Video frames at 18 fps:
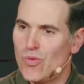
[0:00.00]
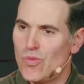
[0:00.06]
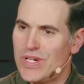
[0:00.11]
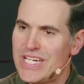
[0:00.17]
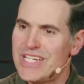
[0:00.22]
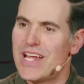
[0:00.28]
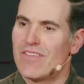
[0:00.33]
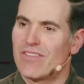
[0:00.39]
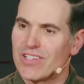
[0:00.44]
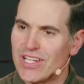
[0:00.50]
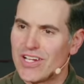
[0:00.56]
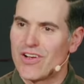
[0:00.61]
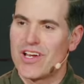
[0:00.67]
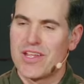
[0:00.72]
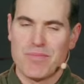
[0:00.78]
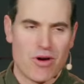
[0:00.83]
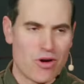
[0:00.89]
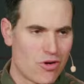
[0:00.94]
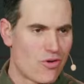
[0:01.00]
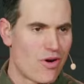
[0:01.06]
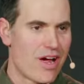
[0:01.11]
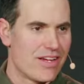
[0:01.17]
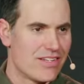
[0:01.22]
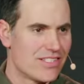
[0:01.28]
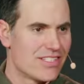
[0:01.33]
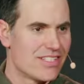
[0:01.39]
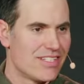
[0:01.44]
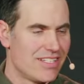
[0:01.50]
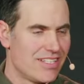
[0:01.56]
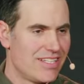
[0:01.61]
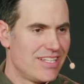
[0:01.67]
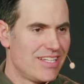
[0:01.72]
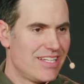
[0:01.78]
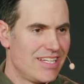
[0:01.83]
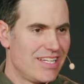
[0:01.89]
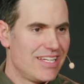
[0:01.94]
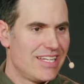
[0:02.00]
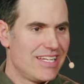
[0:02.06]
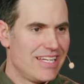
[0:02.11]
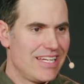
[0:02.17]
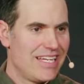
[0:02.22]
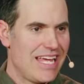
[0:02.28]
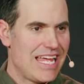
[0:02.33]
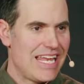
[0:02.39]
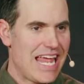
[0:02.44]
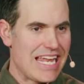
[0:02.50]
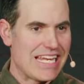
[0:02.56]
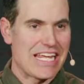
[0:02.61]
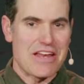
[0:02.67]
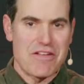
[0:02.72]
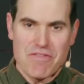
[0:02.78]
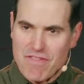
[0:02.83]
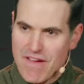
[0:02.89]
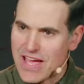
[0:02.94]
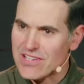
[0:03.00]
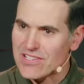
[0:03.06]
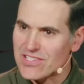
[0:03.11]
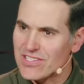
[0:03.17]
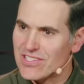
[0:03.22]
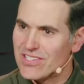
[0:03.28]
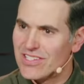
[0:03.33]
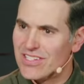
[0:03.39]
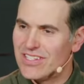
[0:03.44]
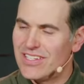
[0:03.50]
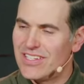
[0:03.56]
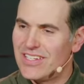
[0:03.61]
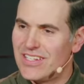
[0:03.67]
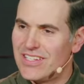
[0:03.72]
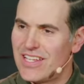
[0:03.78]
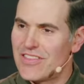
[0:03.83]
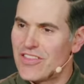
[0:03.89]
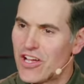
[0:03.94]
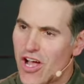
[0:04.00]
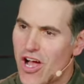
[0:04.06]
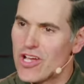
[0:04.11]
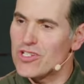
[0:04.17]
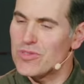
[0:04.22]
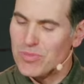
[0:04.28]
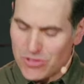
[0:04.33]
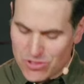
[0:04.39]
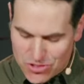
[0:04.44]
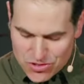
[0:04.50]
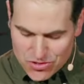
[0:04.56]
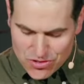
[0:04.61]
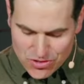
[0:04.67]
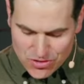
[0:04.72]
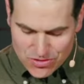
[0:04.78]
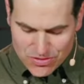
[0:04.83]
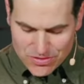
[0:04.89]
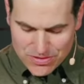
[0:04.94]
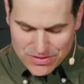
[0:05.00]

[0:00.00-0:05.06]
we need to have clarity about Christ and, and confess that the gospel is true.